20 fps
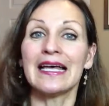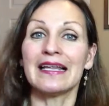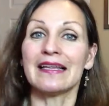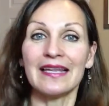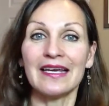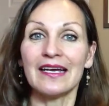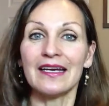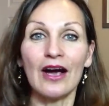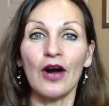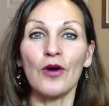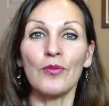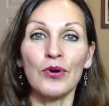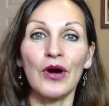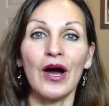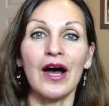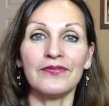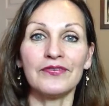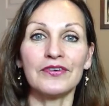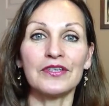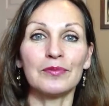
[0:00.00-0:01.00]
They are
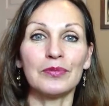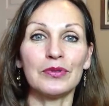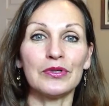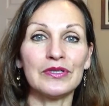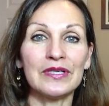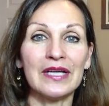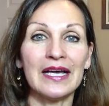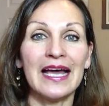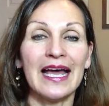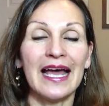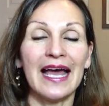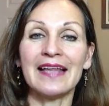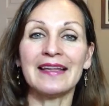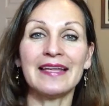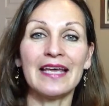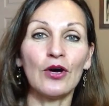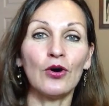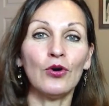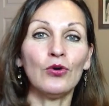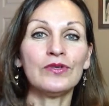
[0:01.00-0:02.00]
profitable, and
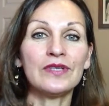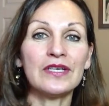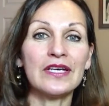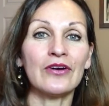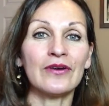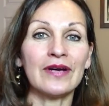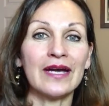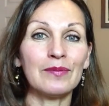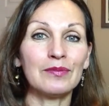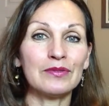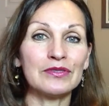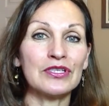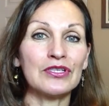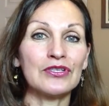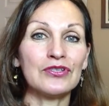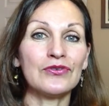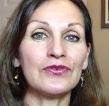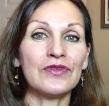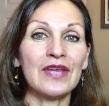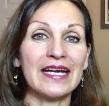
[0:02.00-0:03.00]
they only are able to
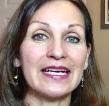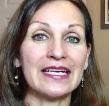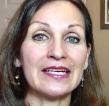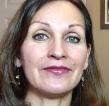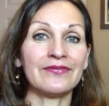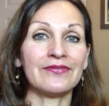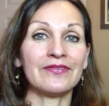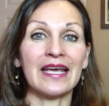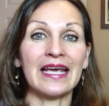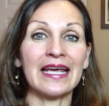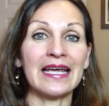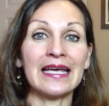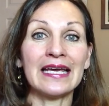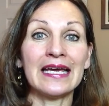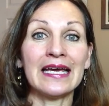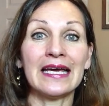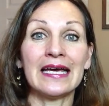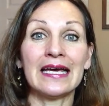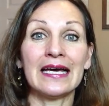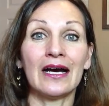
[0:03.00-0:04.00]
do that if they
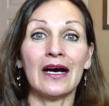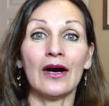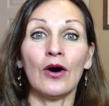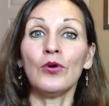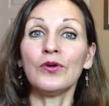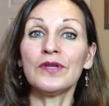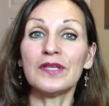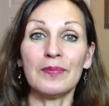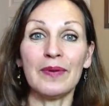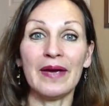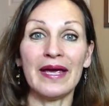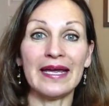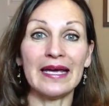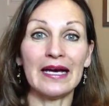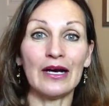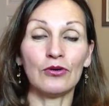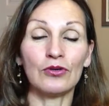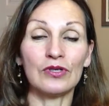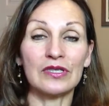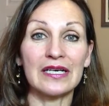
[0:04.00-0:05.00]
only pay
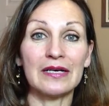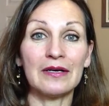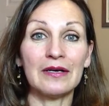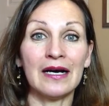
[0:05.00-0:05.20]
out